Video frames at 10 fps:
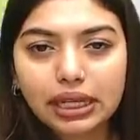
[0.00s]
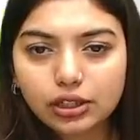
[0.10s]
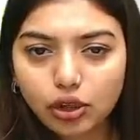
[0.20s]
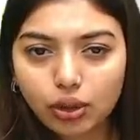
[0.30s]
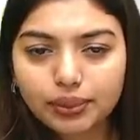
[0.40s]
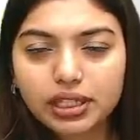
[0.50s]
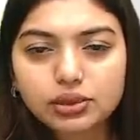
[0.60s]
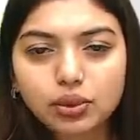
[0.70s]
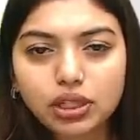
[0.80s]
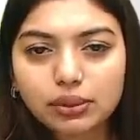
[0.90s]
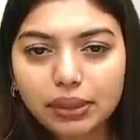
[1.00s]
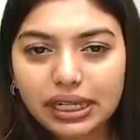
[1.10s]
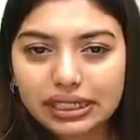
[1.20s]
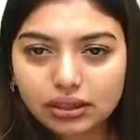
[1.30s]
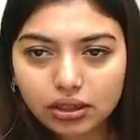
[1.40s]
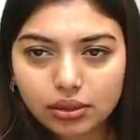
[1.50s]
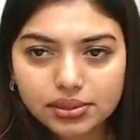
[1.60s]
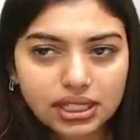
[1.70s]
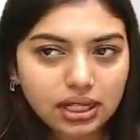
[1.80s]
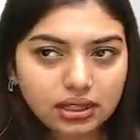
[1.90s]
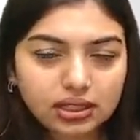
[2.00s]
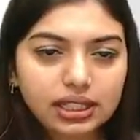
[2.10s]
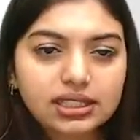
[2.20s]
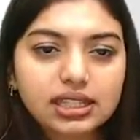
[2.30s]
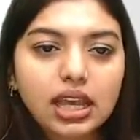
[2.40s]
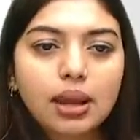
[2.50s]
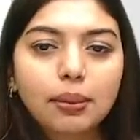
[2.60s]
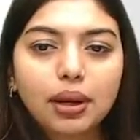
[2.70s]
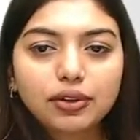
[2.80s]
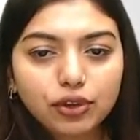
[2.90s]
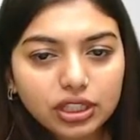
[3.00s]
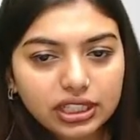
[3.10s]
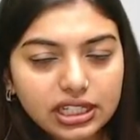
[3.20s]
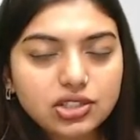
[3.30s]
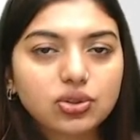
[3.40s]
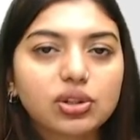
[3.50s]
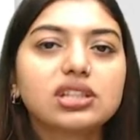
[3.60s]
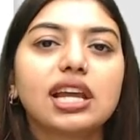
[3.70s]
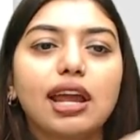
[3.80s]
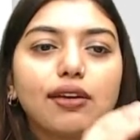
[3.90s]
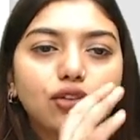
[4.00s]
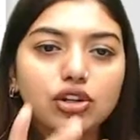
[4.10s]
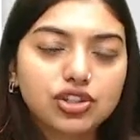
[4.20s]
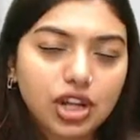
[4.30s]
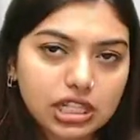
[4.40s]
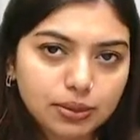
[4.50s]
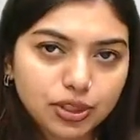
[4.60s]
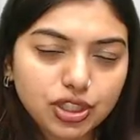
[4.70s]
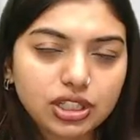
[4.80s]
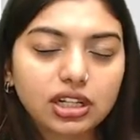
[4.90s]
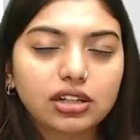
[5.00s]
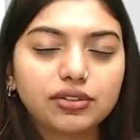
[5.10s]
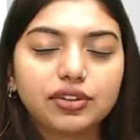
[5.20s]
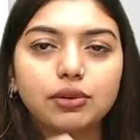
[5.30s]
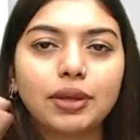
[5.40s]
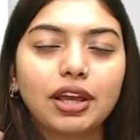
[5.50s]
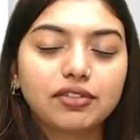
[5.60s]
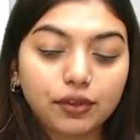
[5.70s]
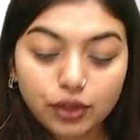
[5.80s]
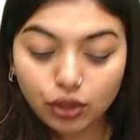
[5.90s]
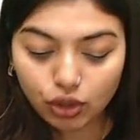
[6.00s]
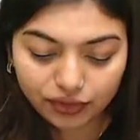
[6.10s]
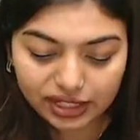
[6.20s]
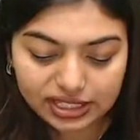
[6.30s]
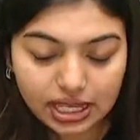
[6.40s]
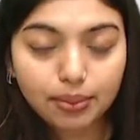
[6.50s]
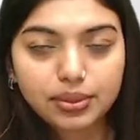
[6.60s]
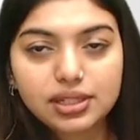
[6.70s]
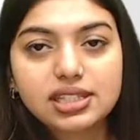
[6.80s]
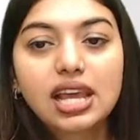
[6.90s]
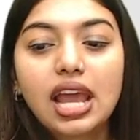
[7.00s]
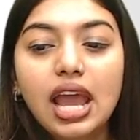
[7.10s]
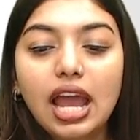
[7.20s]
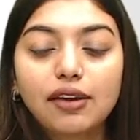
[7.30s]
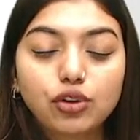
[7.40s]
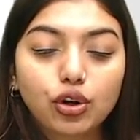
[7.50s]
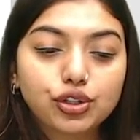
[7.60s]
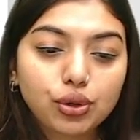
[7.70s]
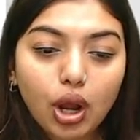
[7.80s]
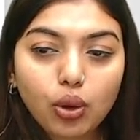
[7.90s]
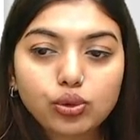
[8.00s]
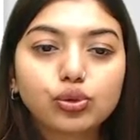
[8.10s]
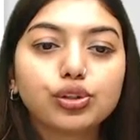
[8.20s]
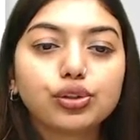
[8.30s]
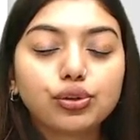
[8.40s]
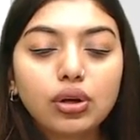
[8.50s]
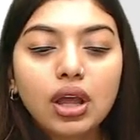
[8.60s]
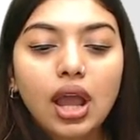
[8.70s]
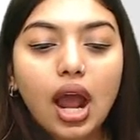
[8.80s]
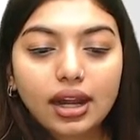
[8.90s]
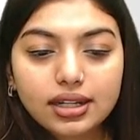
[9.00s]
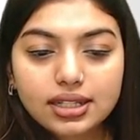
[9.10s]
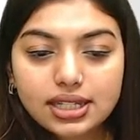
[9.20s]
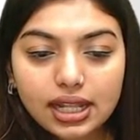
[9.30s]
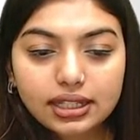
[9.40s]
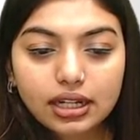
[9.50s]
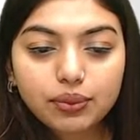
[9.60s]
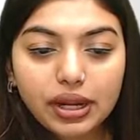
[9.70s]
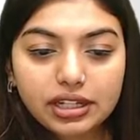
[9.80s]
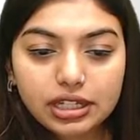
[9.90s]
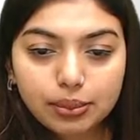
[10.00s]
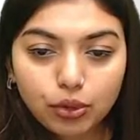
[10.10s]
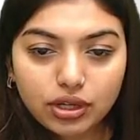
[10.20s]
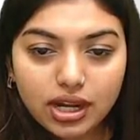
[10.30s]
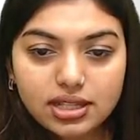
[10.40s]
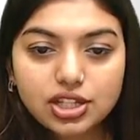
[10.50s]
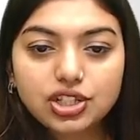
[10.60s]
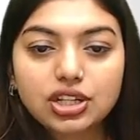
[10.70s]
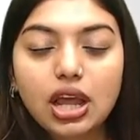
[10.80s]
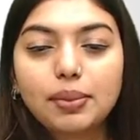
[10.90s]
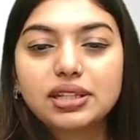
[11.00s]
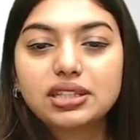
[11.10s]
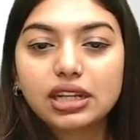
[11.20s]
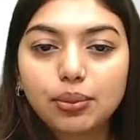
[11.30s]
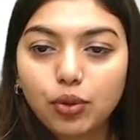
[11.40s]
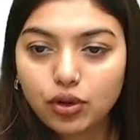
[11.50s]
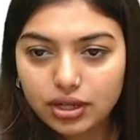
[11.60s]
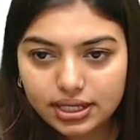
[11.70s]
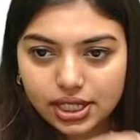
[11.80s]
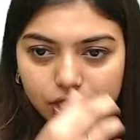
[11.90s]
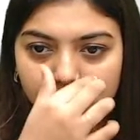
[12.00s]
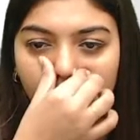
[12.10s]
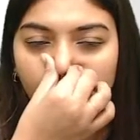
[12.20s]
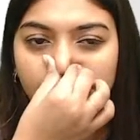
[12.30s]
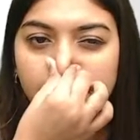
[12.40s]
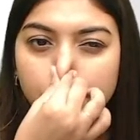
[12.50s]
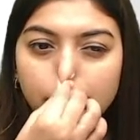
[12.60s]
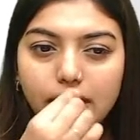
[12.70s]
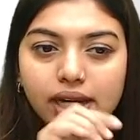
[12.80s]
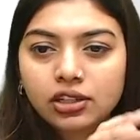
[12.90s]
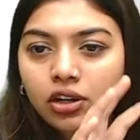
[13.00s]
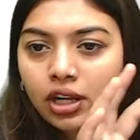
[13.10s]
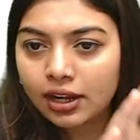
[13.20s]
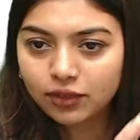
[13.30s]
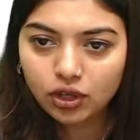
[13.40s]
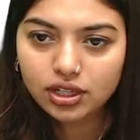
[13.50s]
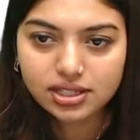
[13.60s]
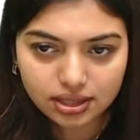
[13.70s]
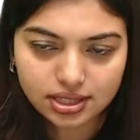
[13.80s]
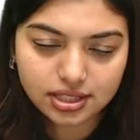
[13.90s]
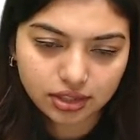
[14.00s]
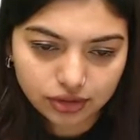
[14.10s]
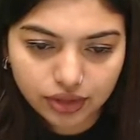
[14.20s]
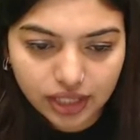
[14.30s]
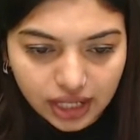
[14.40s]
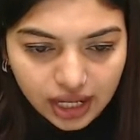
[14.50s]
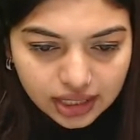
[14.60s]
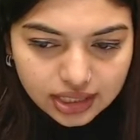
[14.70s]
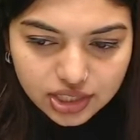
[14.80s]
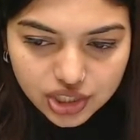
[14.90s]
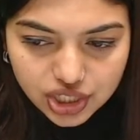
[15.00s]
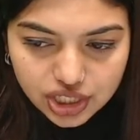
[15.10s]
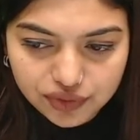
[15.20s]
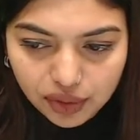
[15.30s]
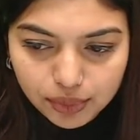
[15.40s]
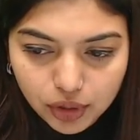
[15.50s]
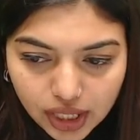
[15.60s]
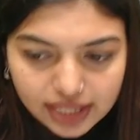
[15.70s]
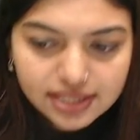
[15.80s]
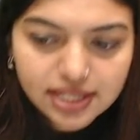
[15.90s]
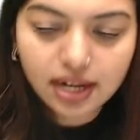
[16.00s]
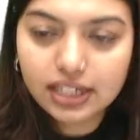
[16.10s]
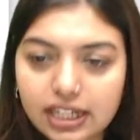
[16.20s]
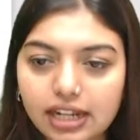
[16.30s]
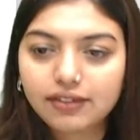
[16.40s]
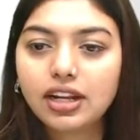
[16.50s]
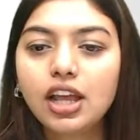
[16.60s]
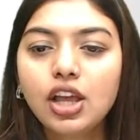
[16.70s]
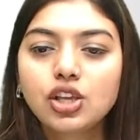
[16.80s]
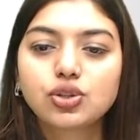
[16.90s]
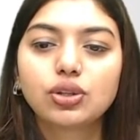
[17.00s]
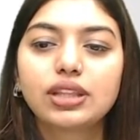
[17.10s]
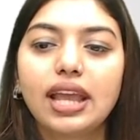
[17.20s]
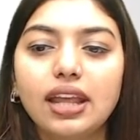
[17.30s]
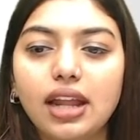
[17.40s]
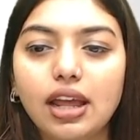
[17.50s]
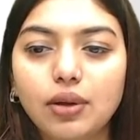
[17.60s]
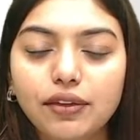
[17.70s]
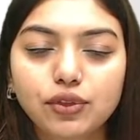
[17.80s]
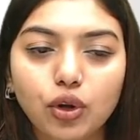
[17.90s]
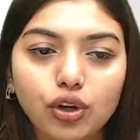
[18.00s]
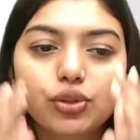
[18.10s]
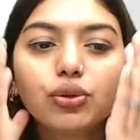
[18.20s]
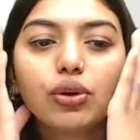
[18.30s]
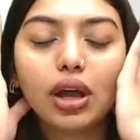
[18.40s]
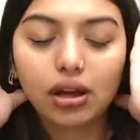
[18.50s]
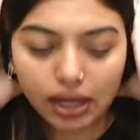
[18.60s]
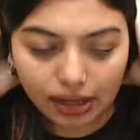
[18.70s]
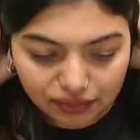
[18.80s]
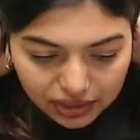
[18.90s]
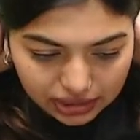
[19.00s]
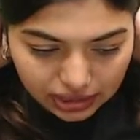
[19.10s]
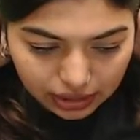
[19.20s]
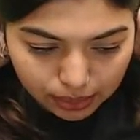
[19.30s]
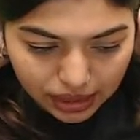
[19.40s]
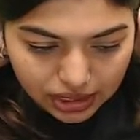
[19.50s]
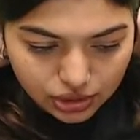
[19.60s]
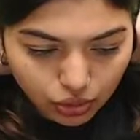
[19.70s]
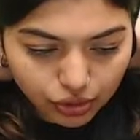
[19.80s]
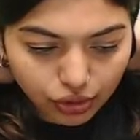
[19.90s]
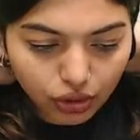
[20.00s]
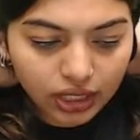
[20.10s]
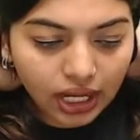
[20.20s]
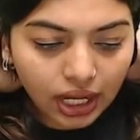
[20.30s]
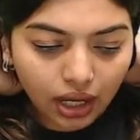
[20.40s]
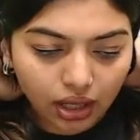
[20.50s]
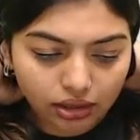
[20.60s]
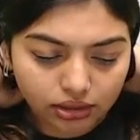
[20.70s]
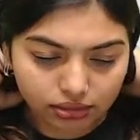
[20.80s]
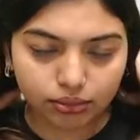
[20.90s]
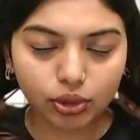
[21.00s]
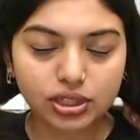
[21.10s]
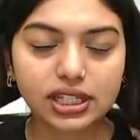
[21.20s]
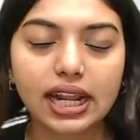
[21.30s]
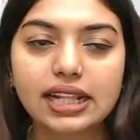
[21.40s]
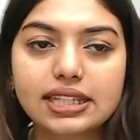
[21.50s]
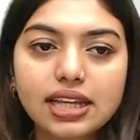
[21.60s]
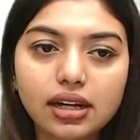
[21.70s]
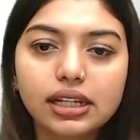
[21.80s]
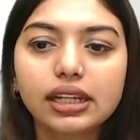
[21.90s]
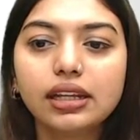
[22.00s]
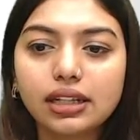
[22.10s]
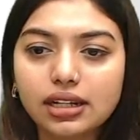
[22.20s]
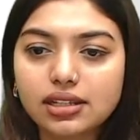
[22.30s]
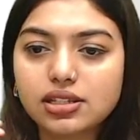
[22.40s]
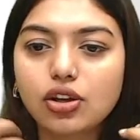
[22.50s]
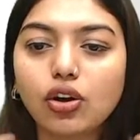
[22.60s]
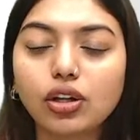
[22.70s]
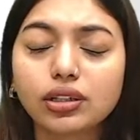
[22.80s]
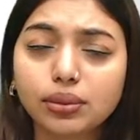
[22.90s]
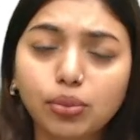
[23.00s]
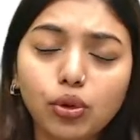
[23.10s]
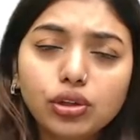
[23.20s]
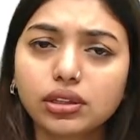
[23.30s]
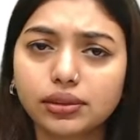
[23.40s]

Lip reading: topics, what are the main terms and other things. But for the NEET students, I have taught transmission in a different way. I have given a lot of examples. I have taught you how to, understand that when depolarization happens, repolarization happens. So that and all I have not discussed here. Okay, this is just from your NCERT level. So there I have taught you everything based on your NCERT, that is your both